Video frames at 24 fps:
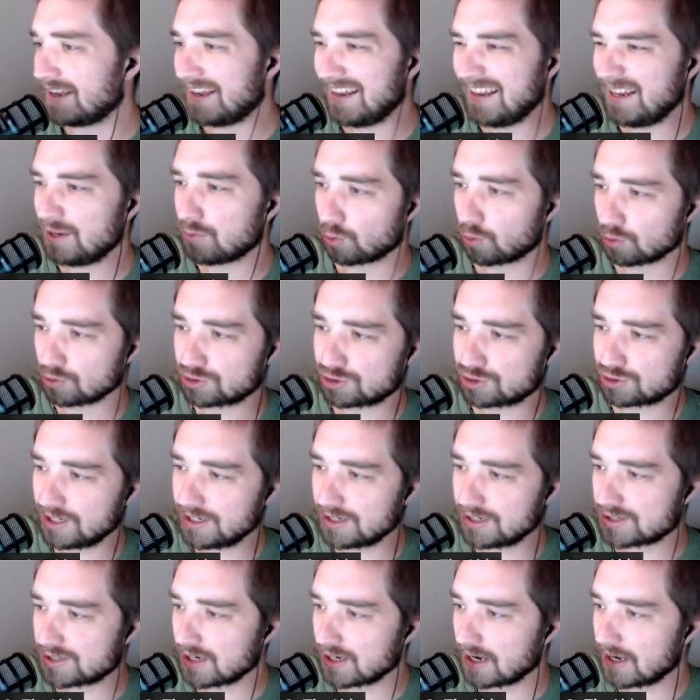He or
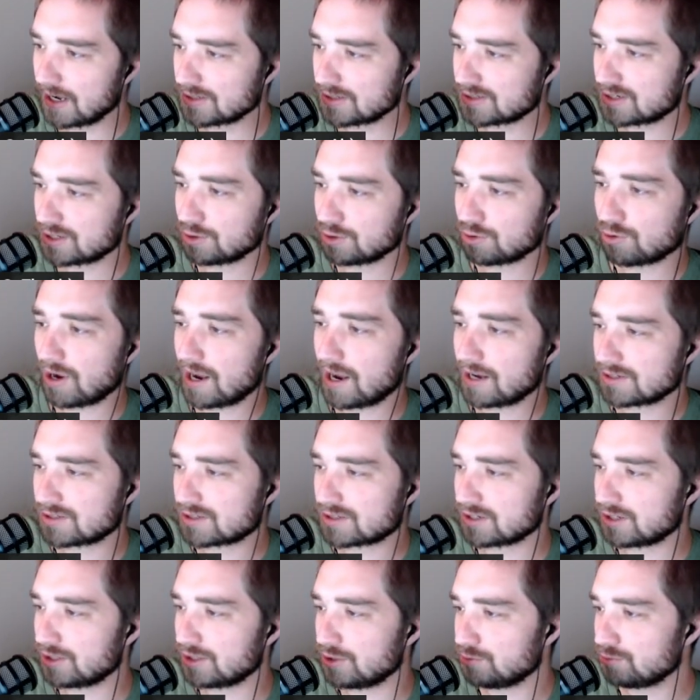she says,
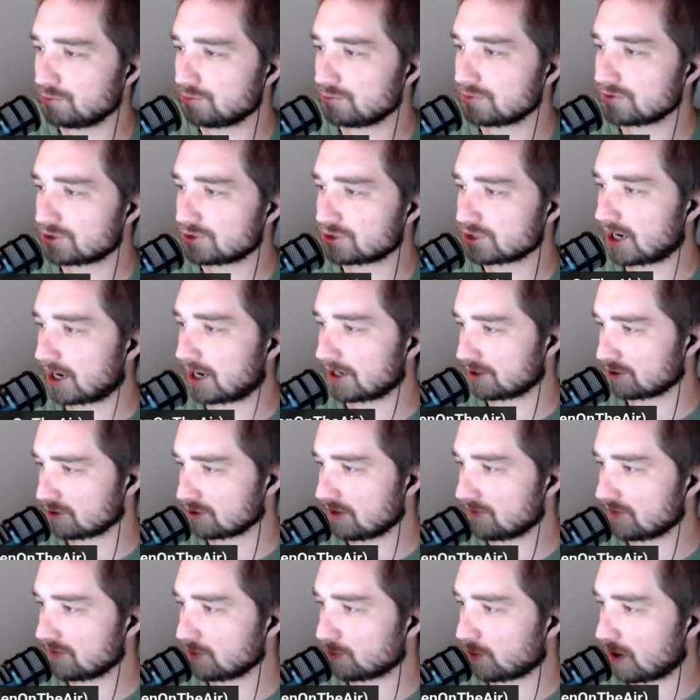"Congrats to you, John, and
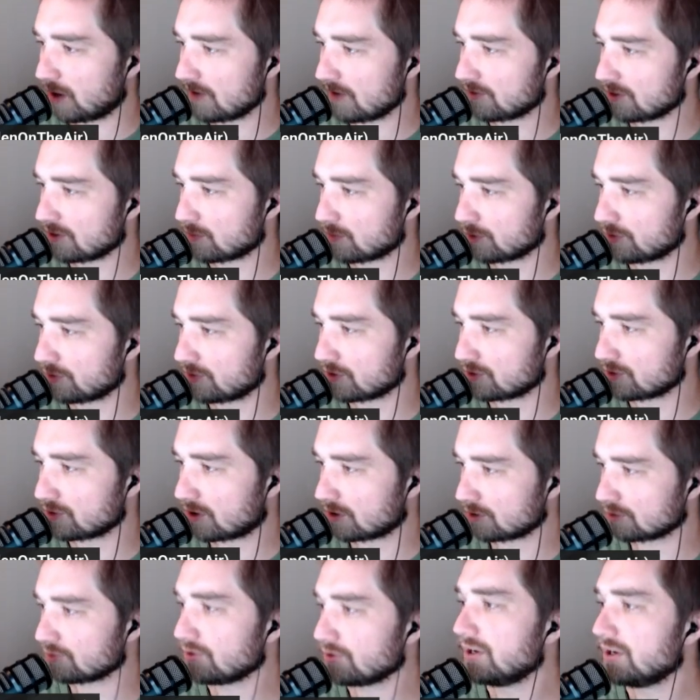your lovely wife on the birth of your
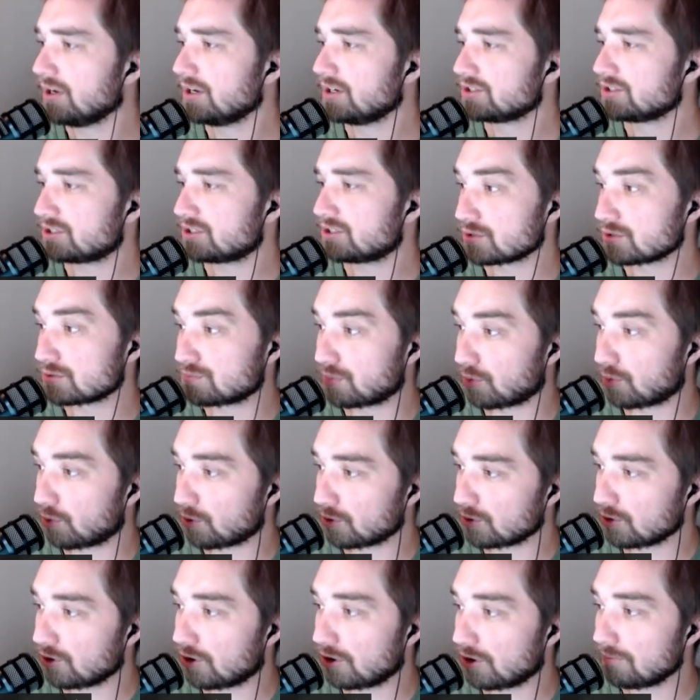daughter. She was
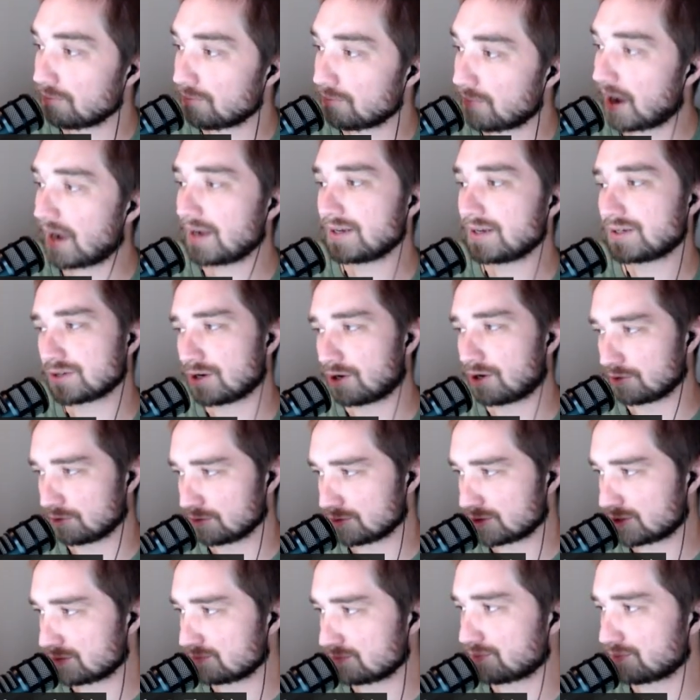born on my
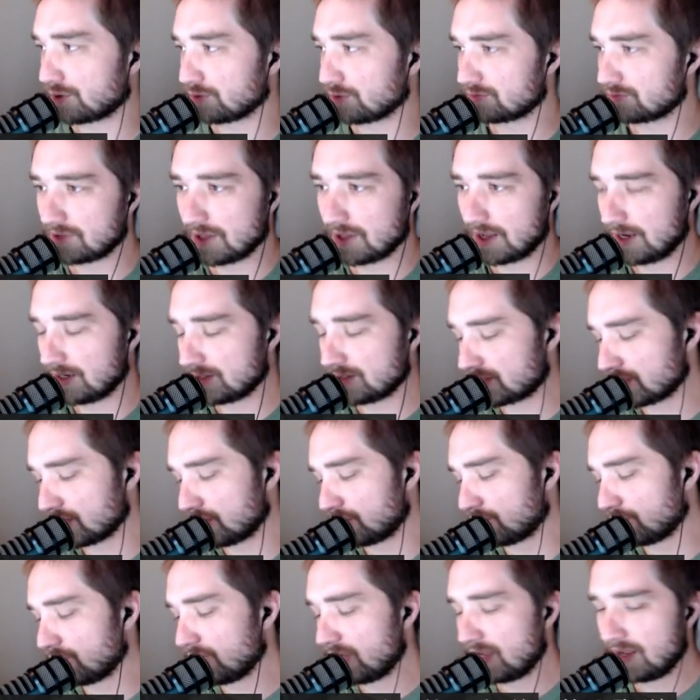daughter's birthday.
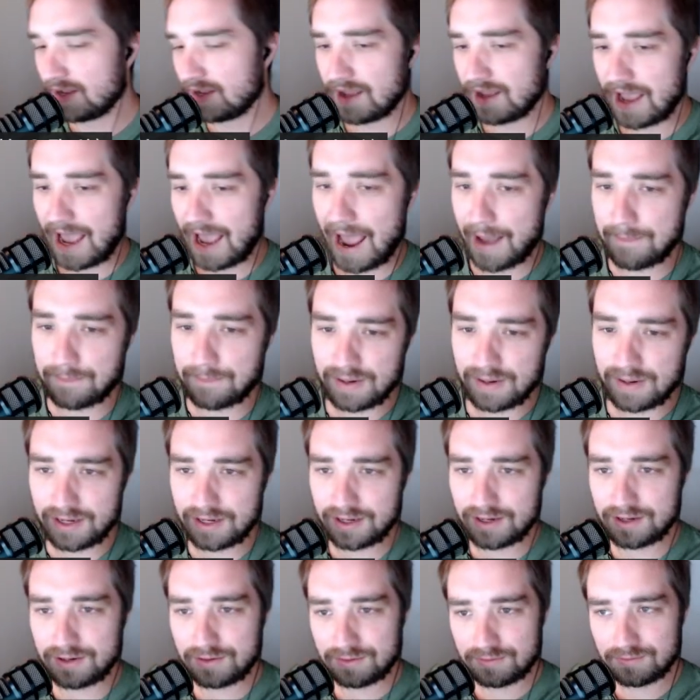So
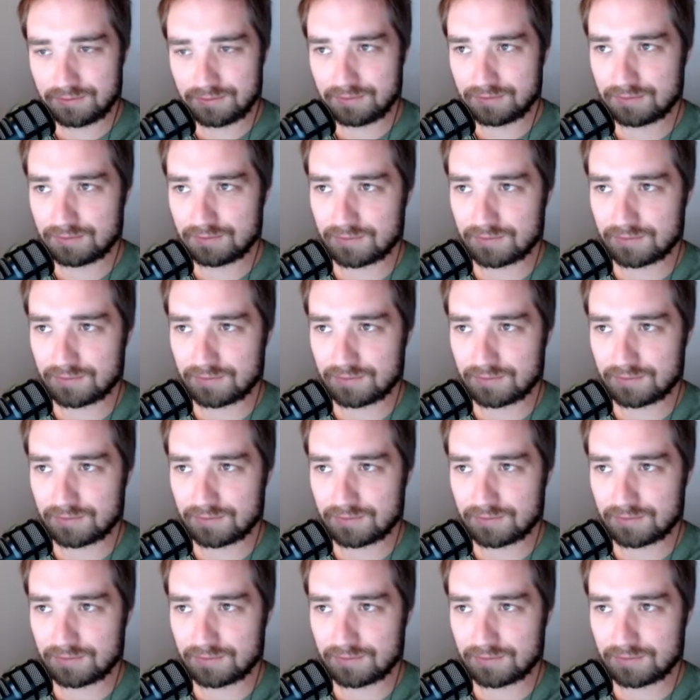happy."